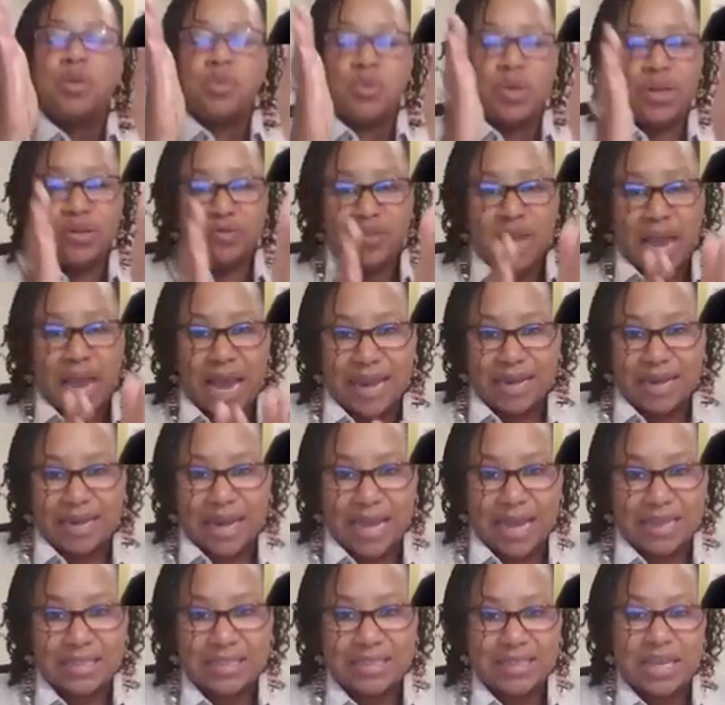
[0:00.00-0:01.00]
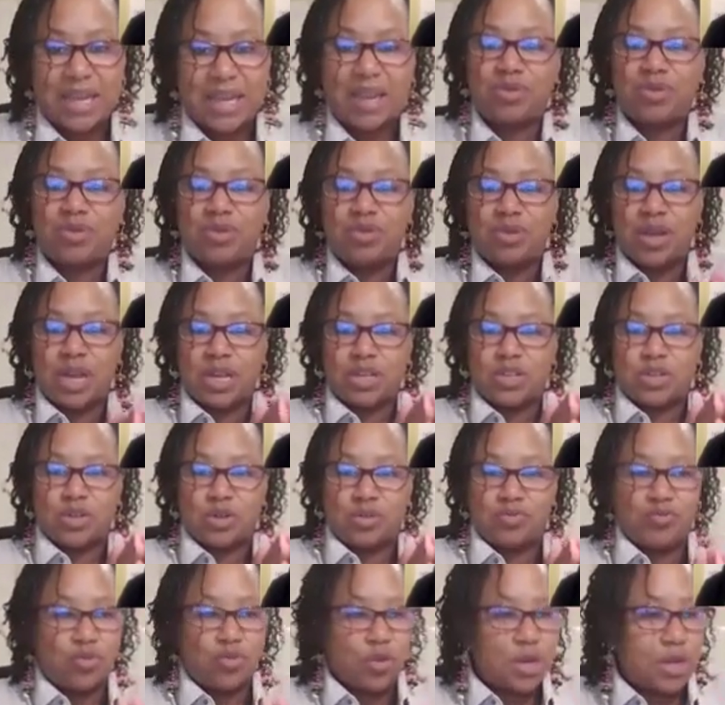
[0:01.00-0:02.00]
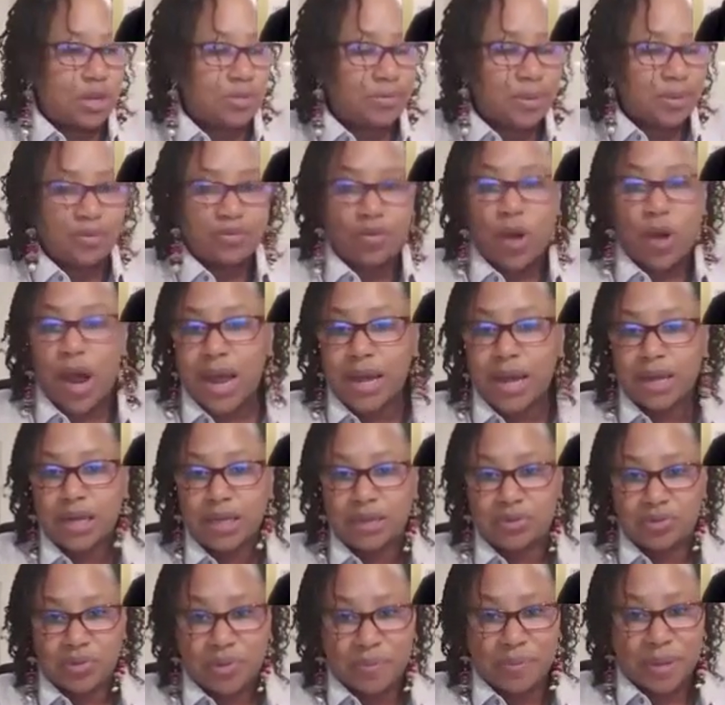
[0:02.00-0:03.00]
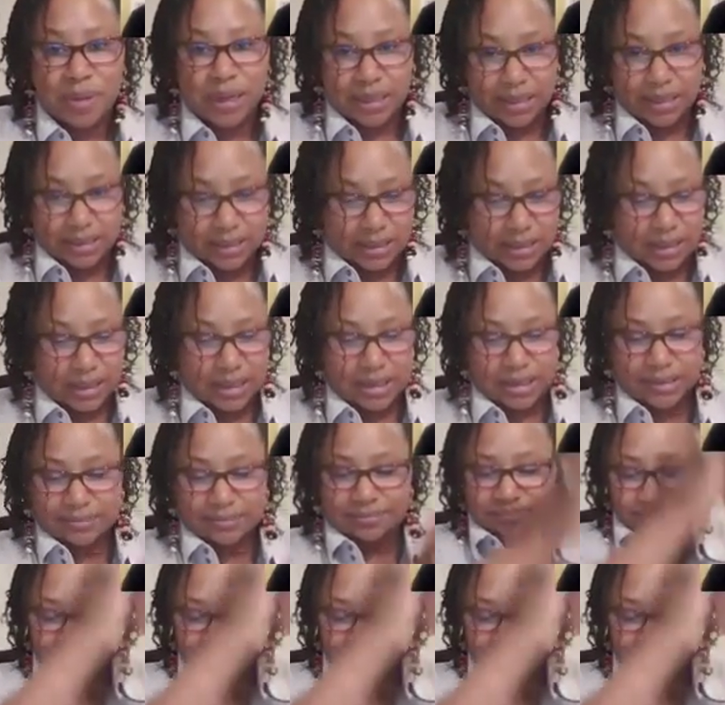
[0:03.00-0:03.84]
We've gotten our steps. You got your freebie Fridays from me and Lynn.